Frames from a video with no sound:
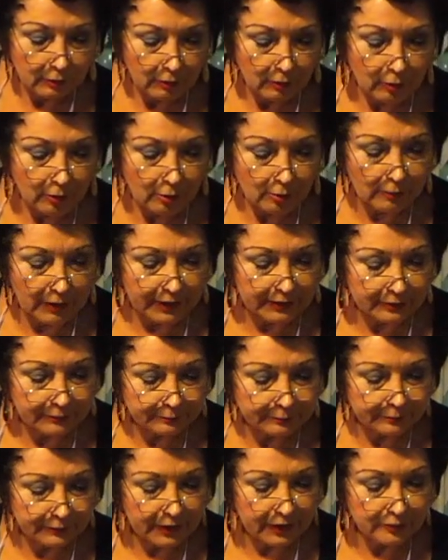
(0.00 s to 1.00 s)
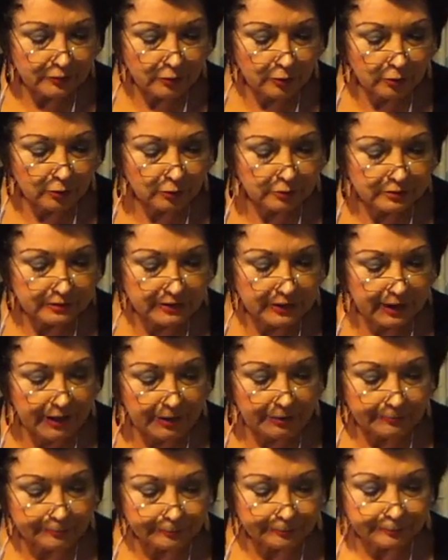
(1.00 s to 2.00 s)
All right. As you can
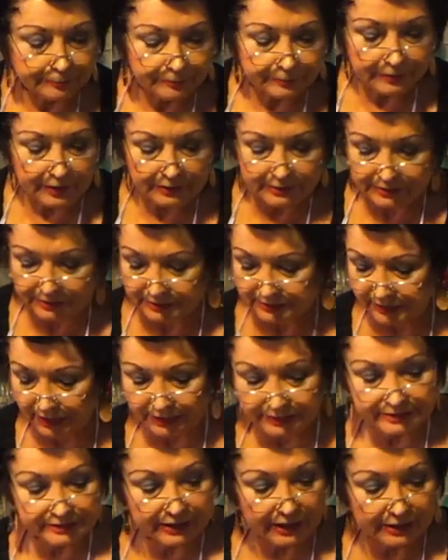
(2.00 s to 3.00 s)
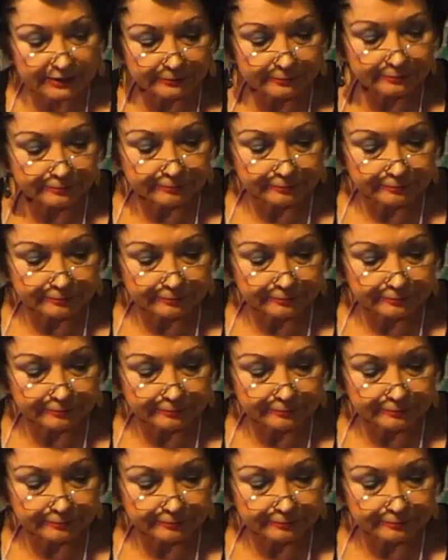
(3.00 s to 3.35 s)
see, this is not done.